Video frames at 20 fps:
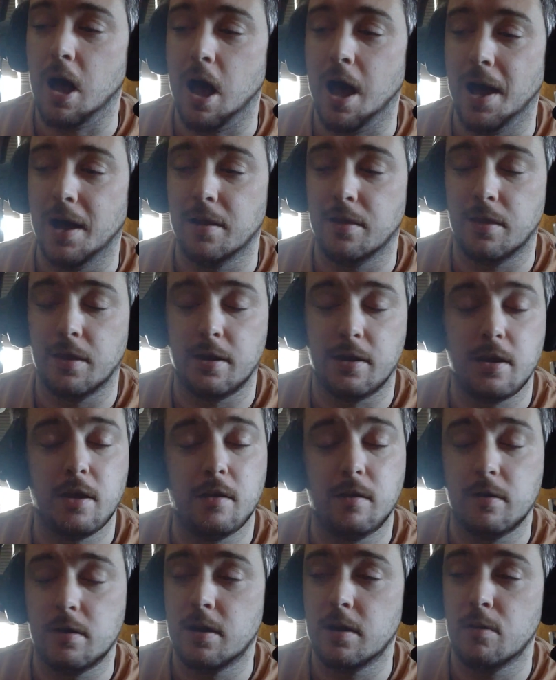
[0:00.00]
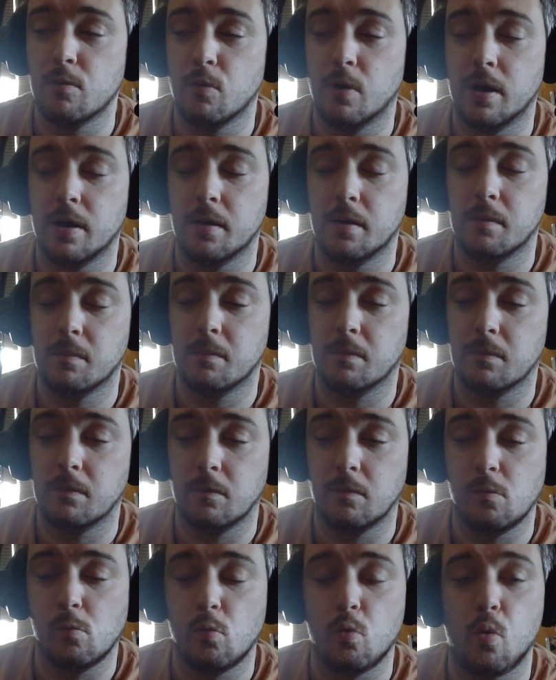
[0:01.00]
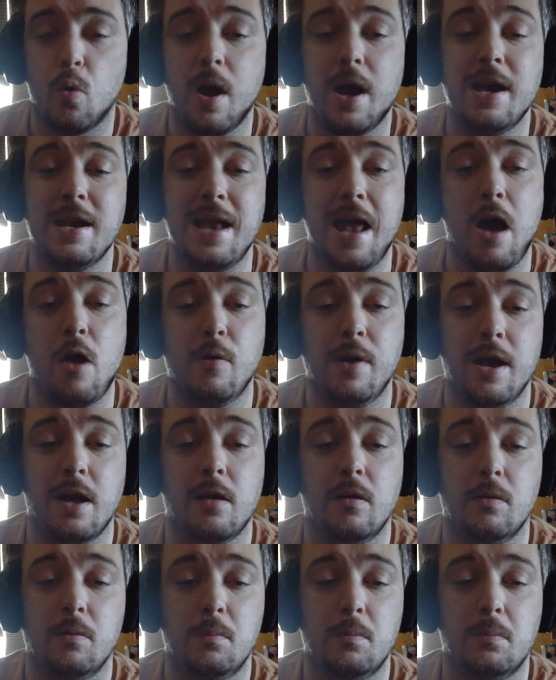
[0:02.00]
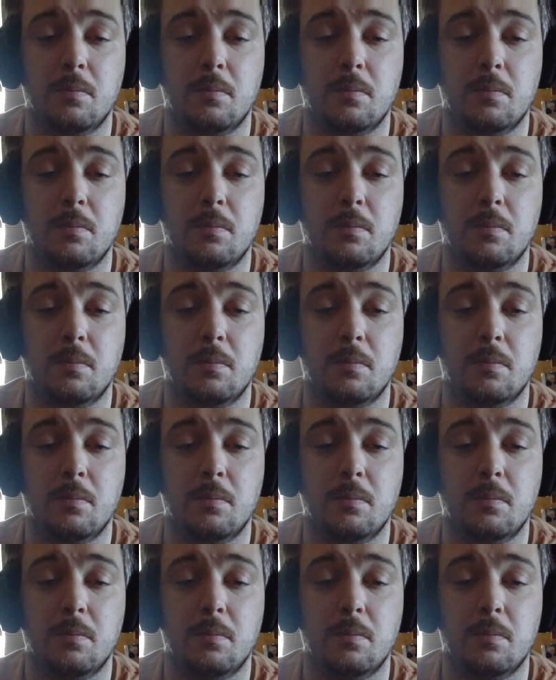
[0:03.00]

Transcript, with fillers: I think he went way downhill